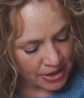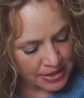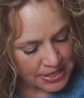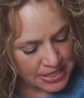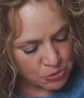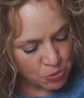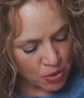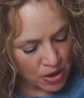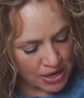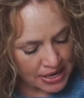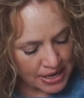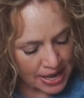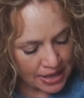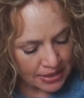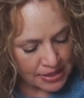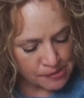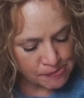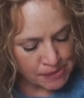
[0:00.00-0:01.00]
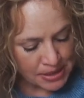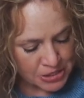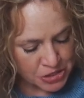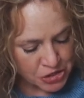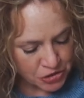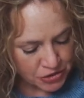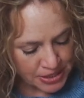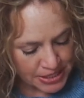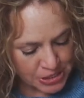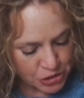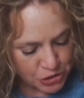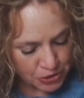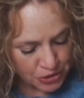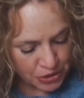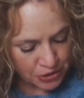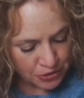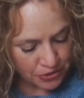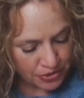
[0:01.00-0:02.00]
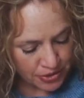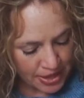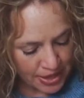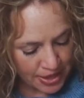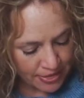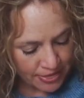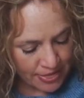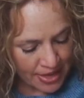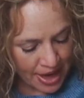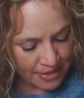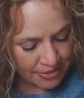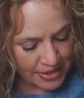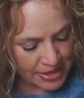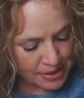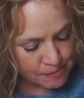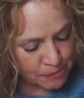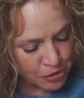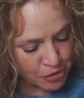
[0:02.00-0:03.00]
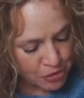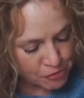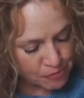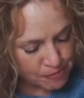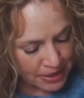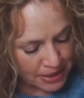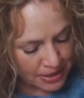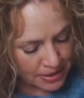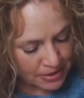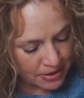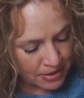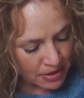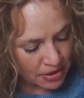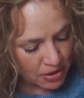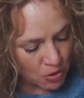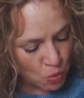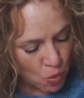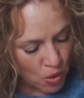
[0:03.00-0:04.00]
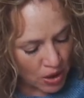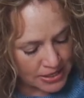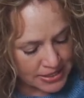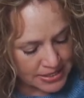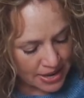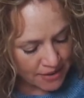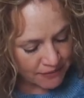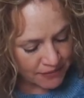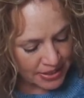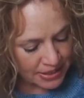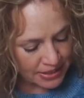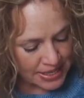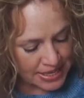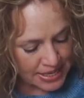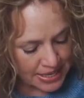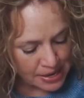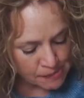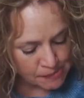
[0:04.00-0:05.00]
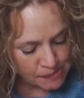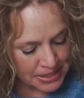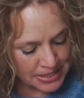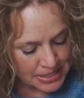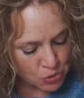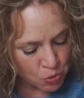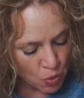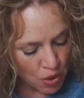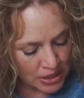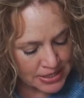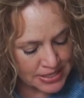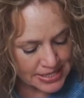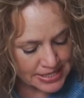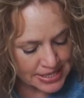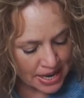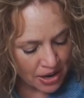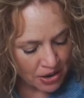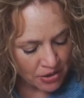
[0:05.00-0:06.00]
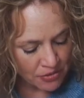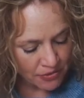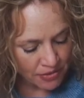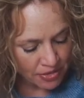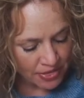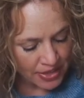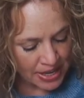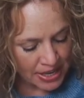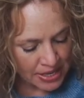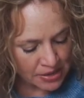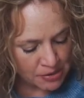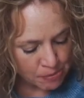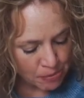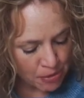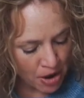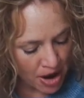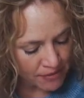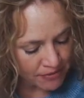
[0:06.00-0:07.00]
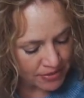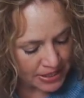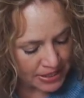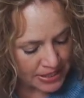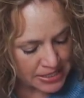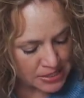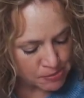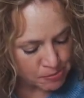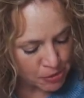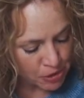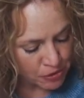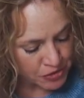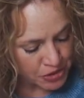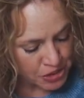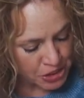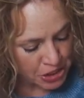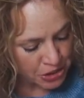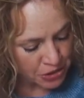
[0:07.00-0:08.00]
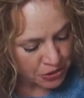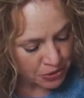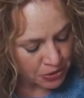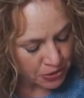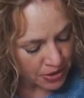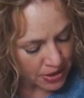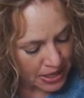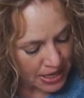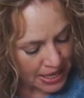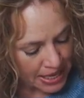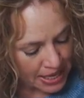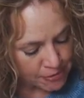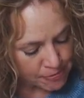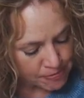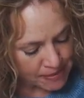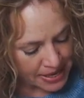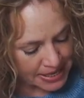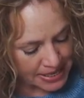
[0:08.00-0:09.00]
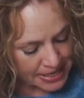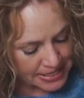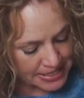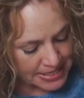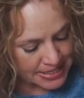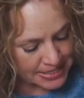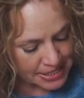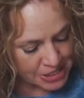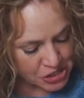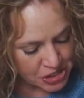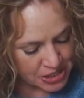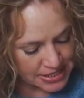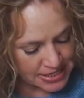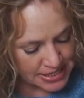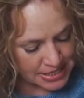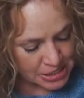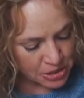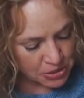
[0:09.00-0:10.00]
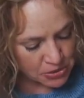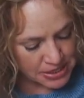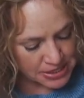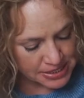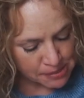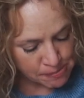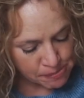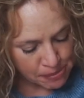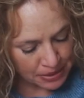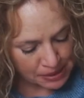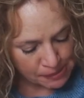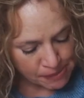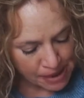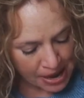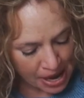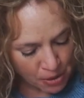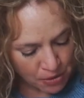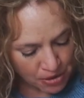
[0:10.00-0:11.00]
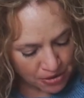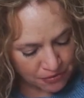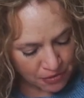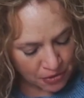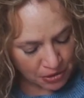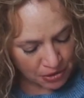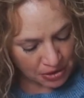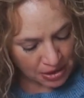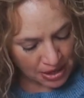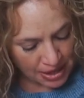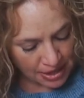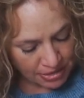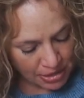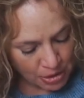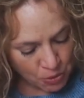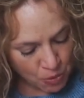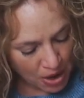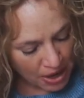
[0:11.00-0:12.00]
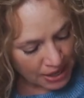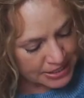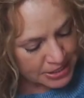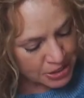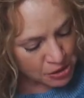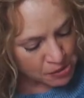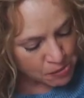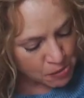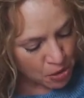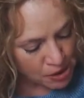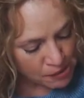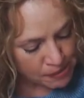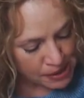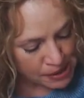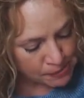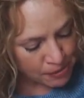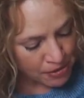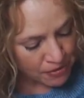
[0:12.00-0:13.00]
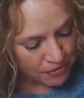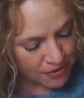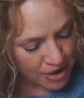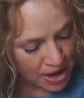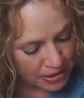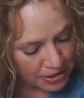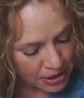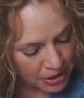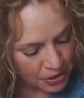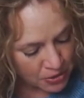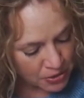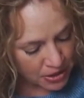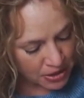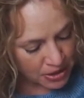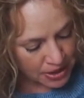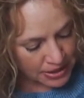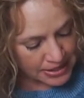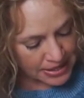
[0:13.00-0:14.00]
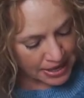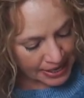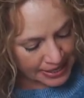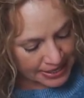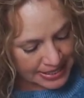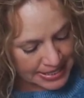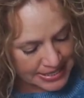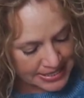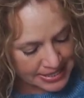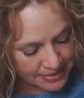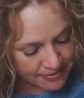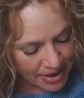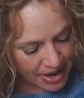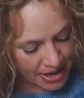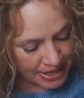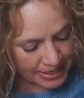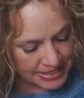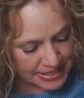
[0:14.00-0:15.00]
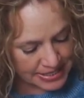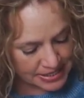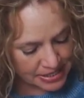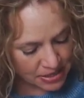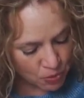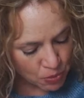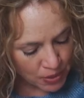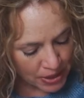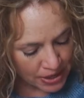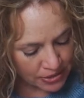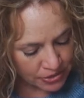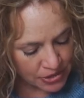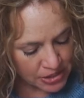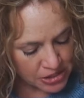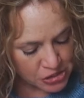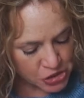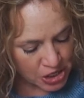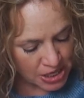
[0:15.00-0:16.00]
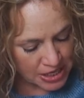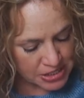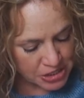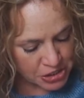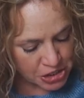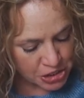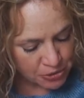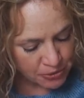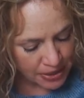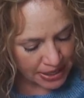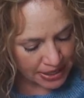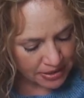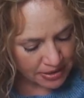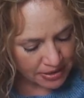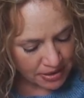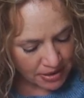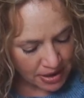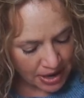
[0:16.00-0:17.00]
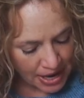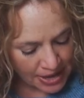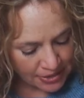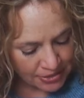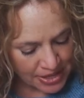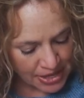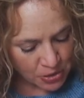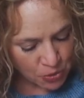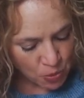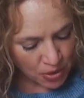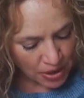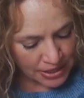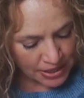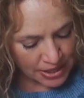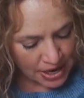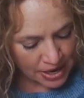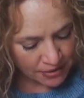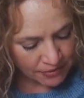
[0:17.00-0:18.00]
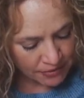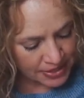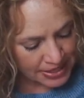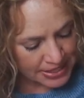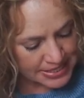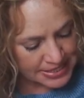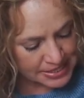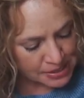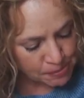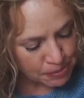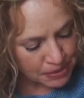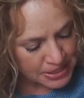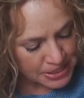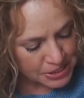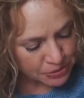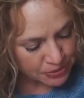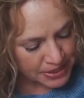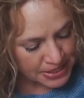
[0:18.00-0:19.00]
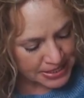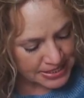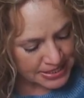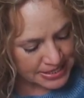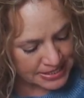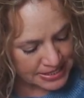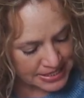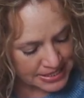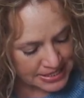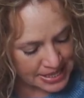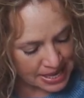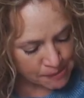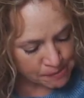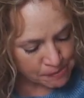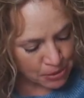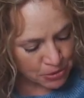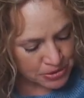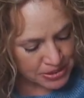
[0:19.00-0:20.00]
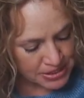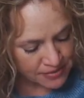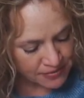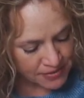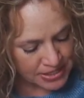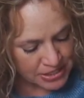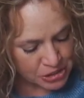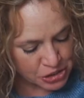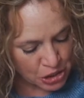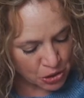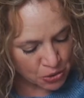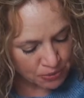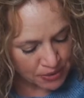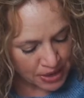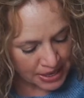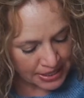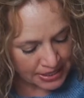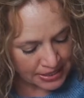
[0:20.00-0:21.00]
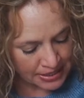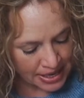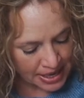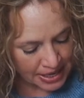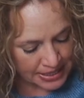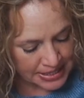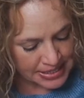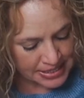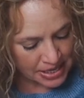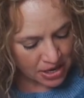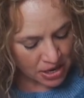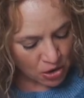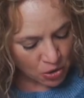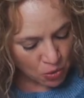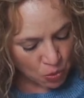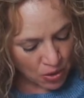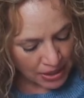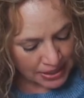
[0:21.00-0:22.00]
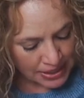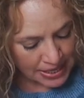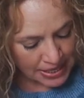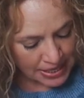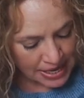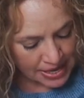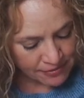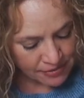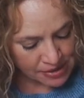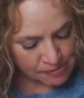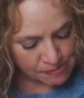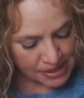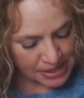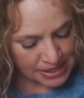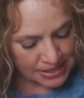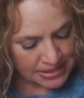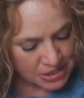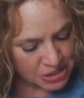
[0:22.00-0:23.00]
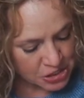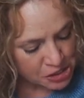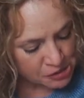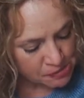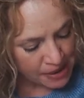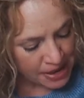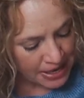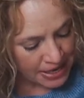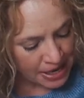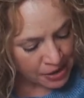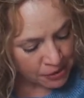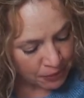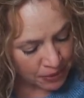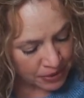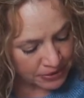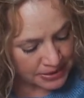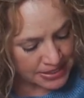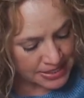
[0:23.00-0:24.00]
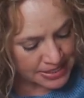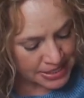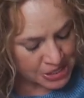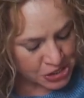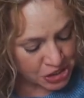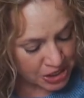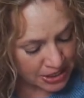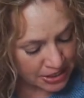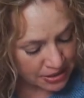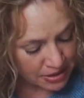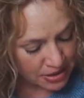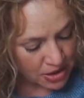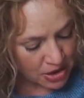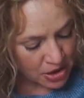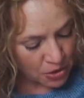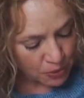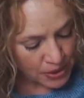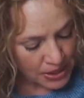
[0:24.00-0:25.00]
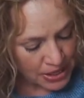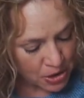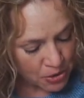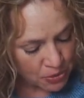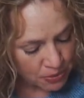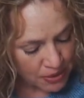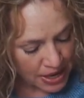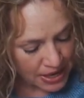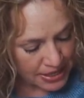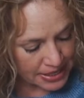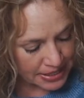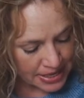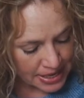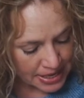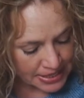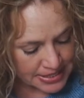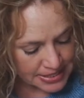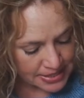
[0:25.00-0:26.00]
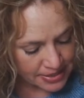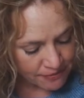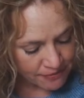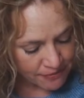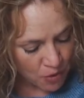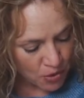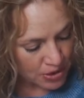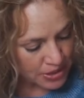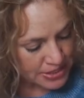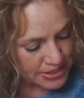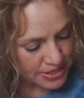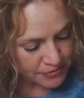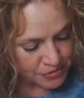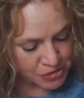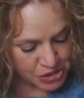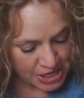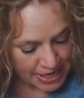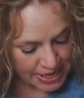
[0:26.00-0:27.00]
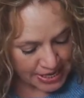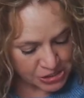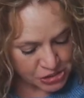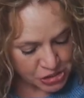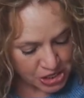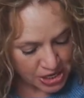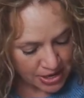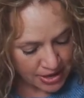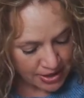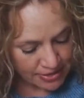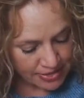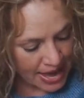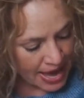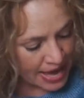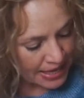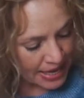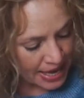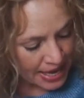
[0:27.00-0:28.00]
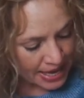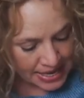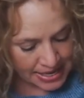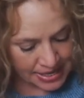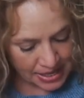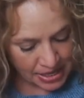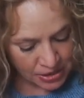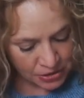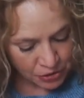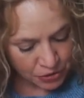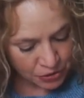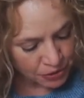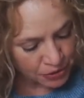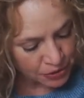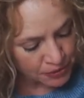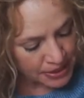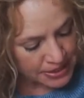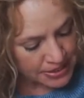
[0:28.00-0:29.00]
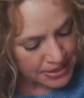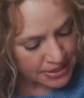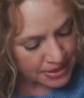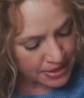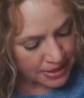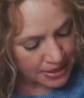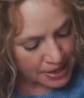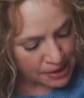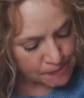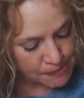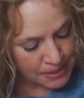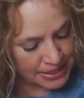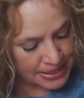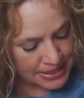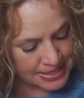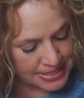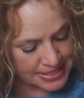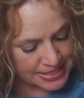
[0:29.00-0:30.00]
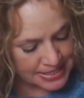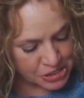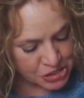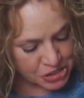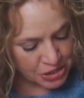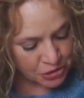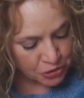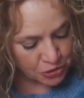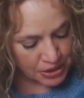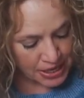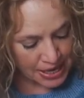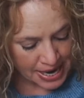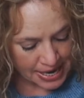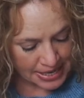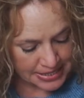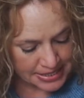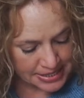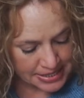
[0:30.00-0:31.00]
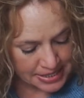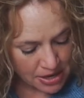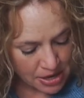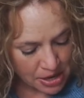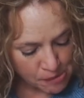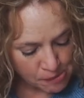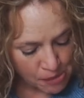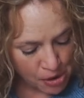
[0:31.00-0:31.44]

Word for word: there is one elementary truth that the movement one definitely commits oneself, then providence moves too. If making decisions is so simple and powerful, then why don't more people follow Nike's advice with just do it? I think one of the simplest reasons is that most of us don't recognize what it even means to make a real decision. We don't recognize the force of change that a congruent, committed decision creates.